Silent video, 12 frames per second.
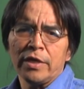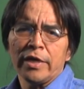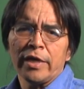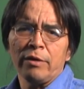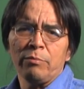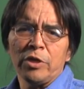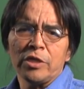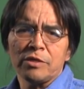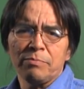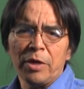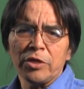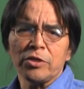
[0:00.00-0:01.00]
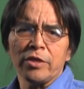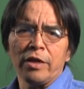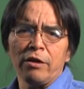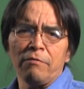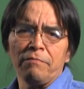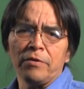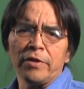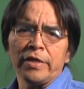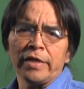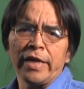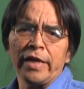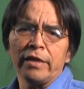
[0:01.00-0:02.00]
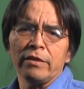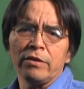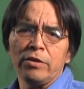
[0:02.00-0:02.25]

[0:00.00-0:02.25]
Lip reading: can be especially helpful in getting the